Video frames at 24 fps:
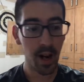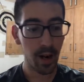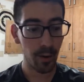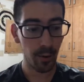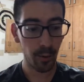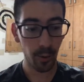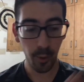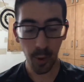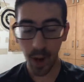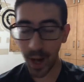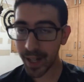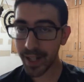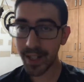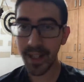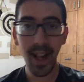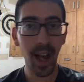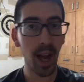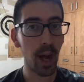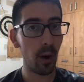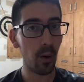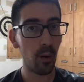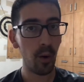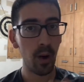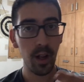right
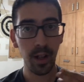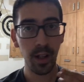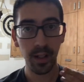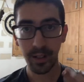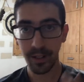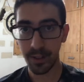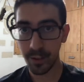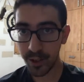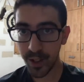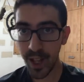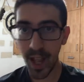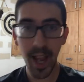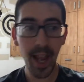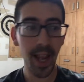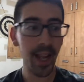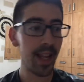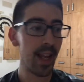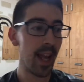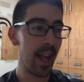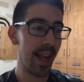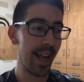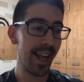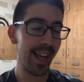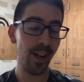now,
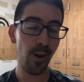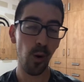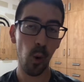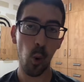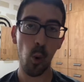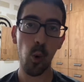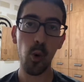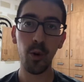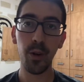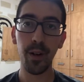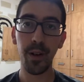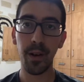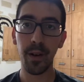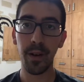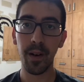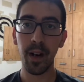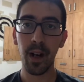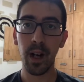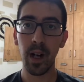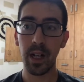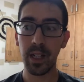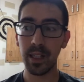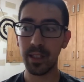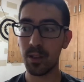today, in order
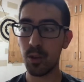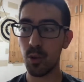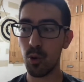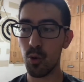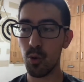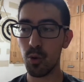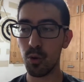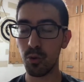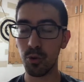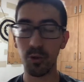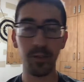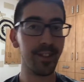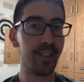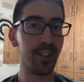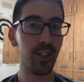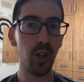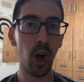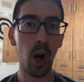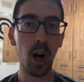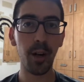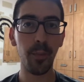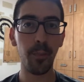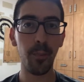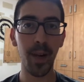to
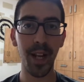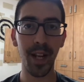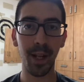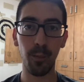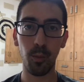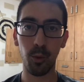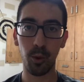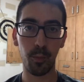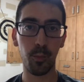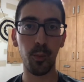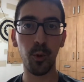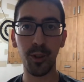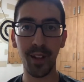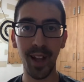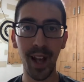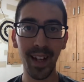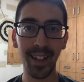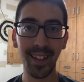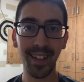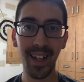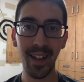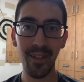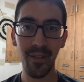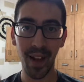start being more
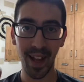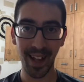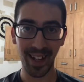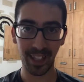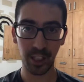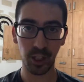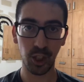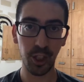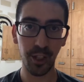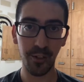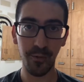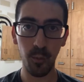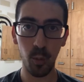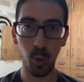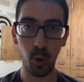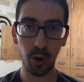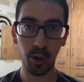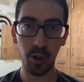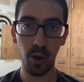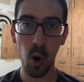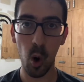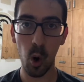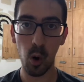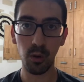productive and achieve more
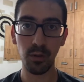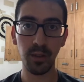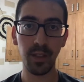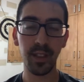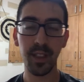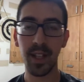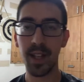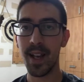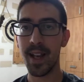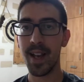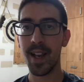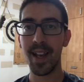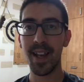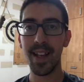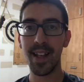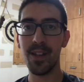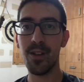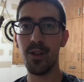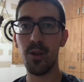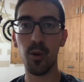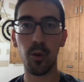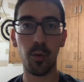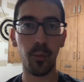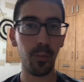goals
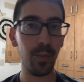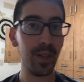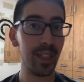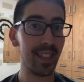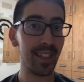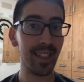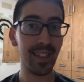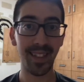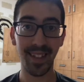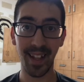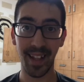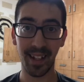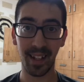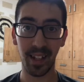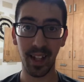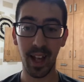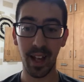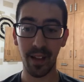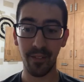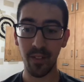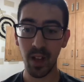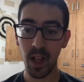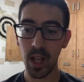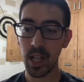in your business and
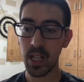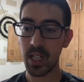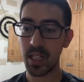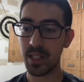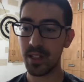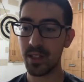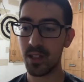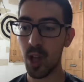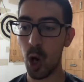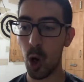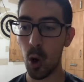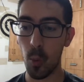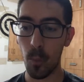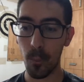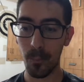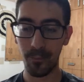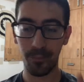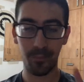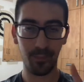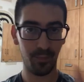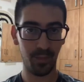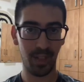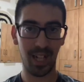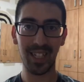life. So
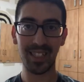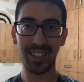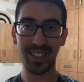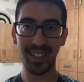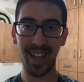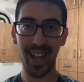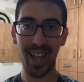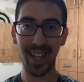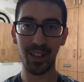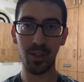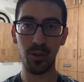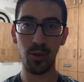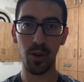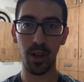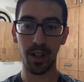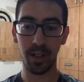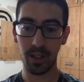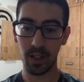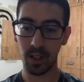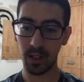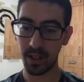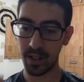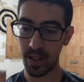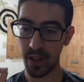let's get to
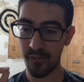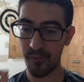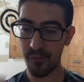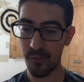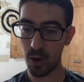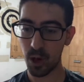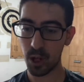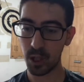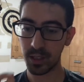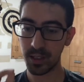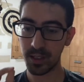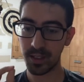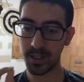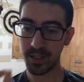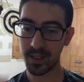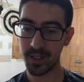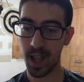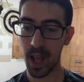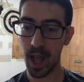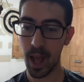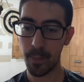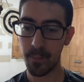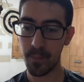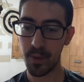it. The first
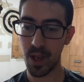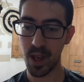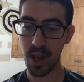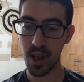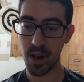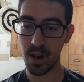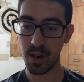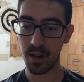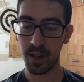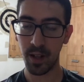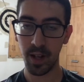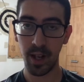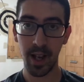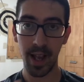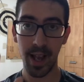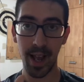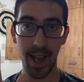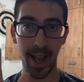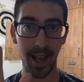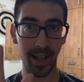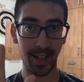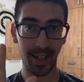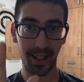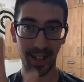step here,
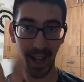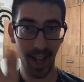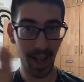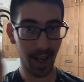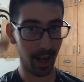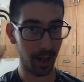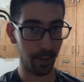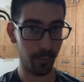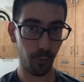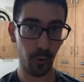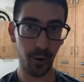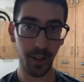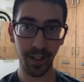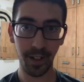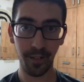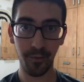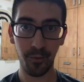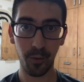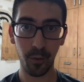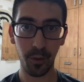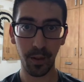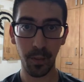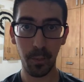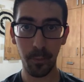and again, I'm reading
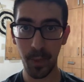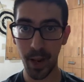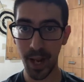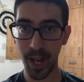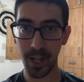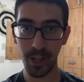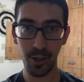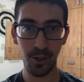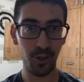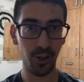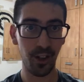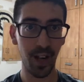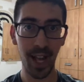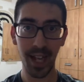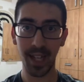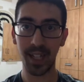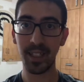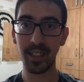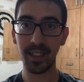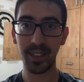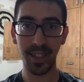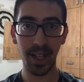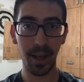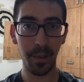for the page, like
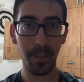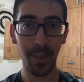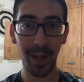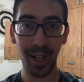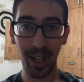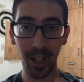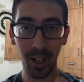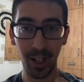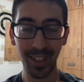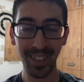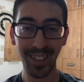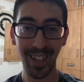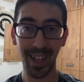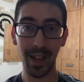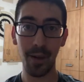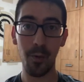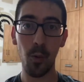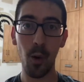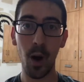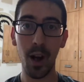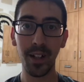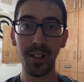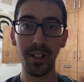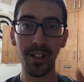I said, because I
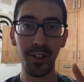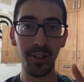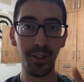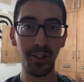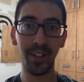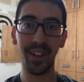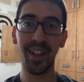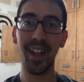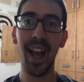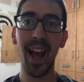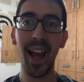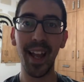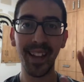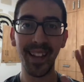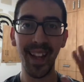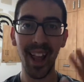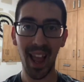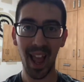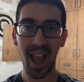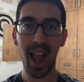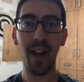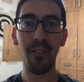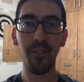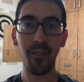want you to
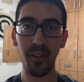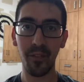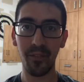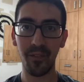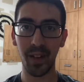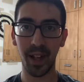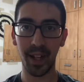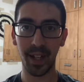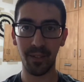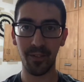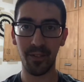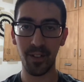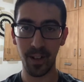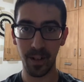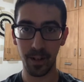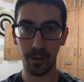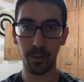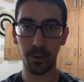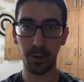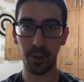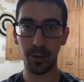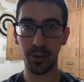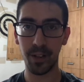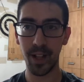get everything for
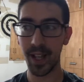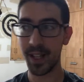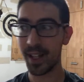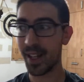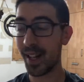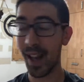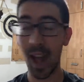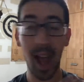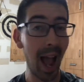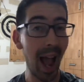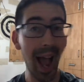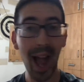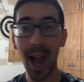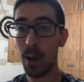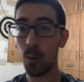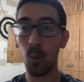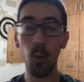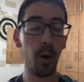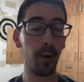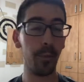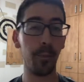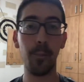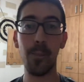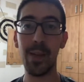you today, that I
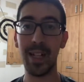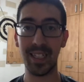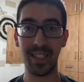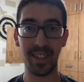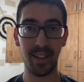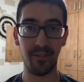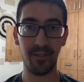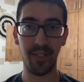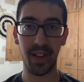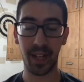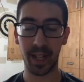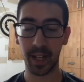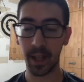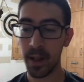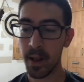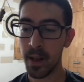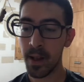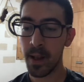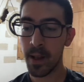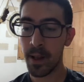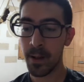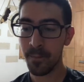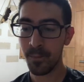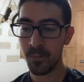won't miss a thing.
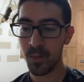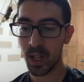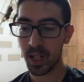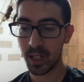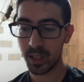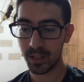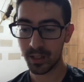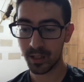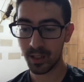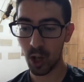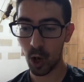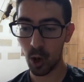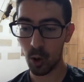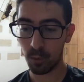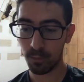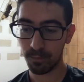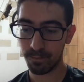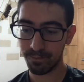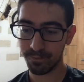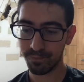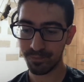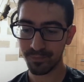So